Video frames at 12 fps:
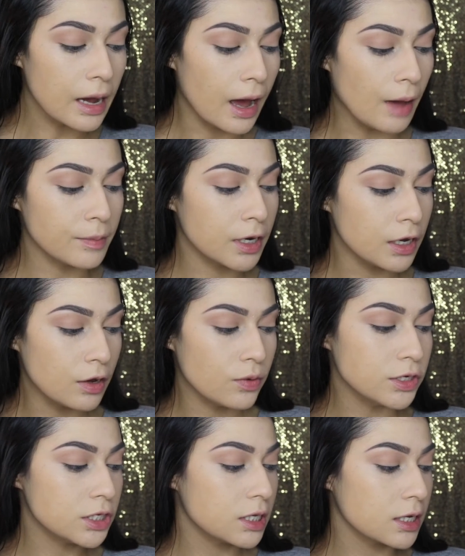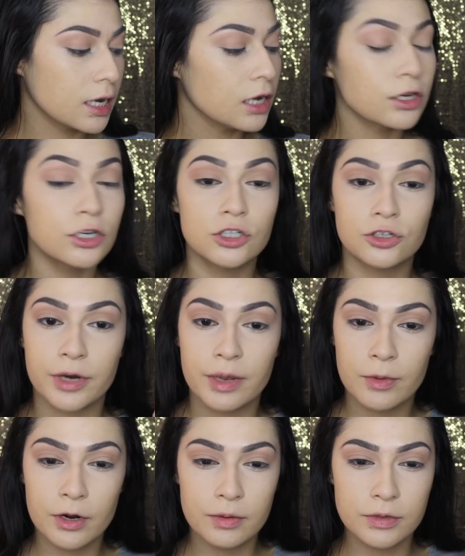I'm gonna go into the color
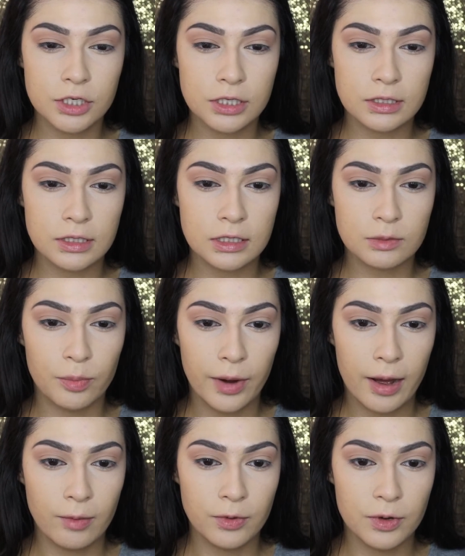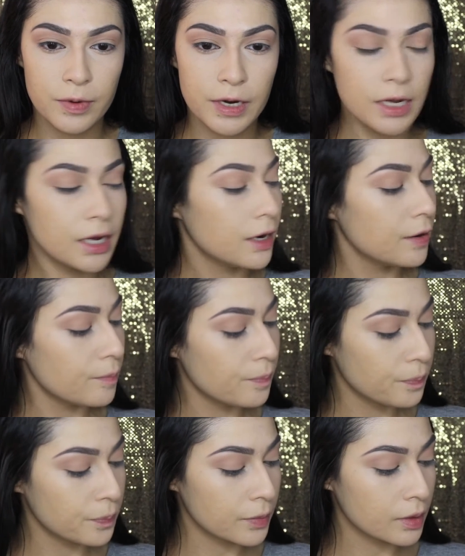Dreamer, which is this brown one right here.
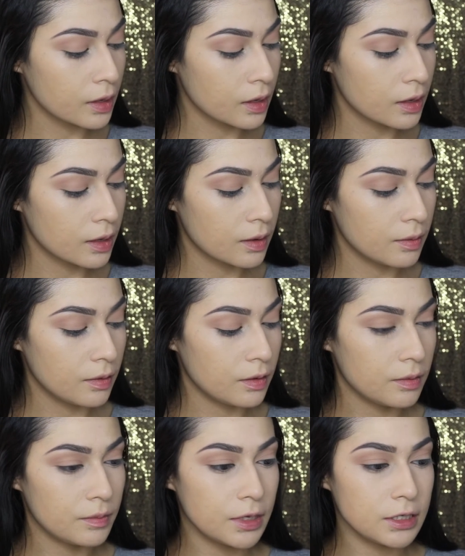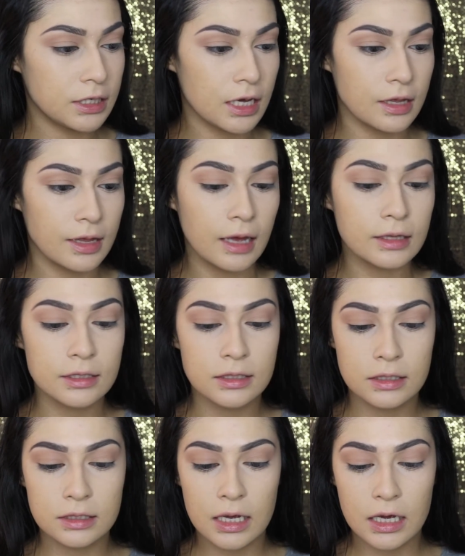I'm gonna take that.
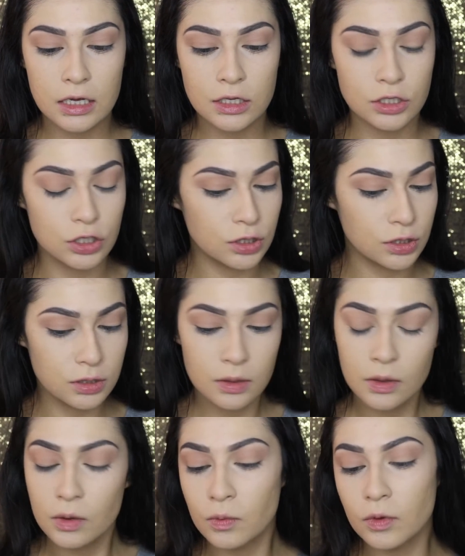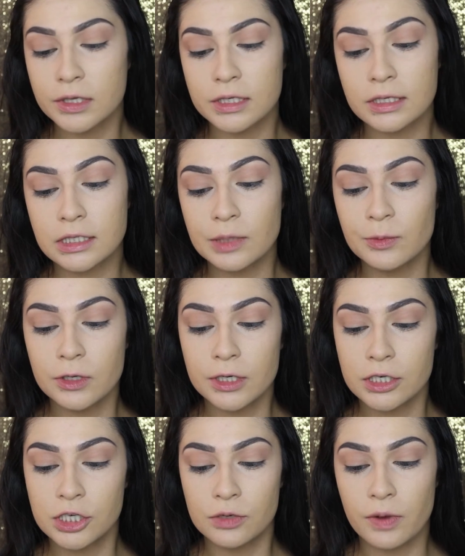This is a, well, this is
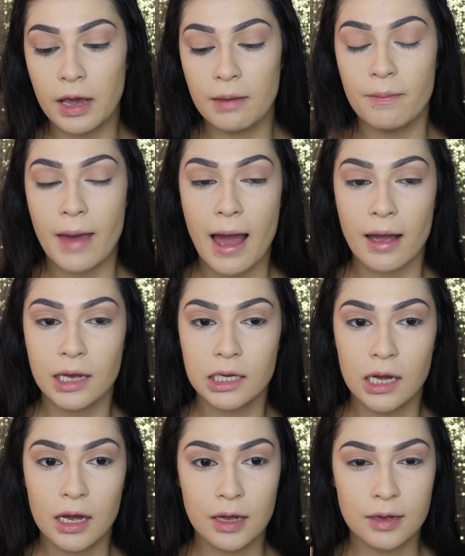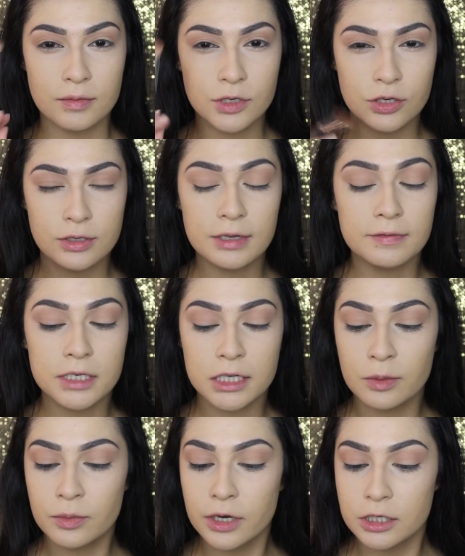similar to a MAC
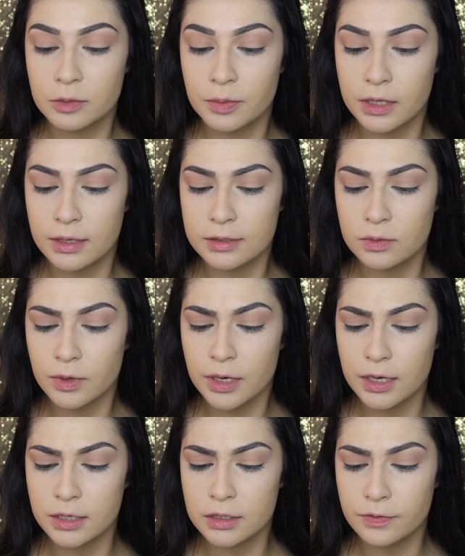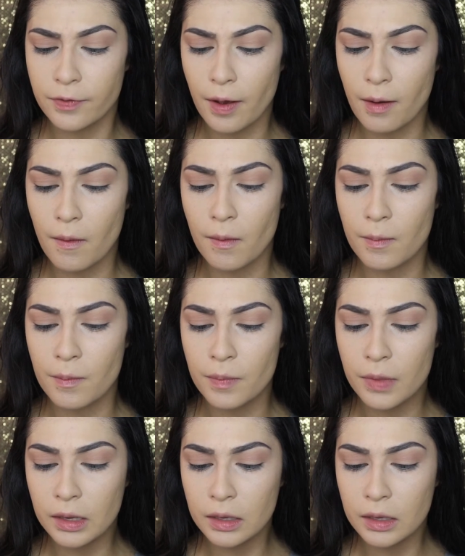217 brush, but this one is from,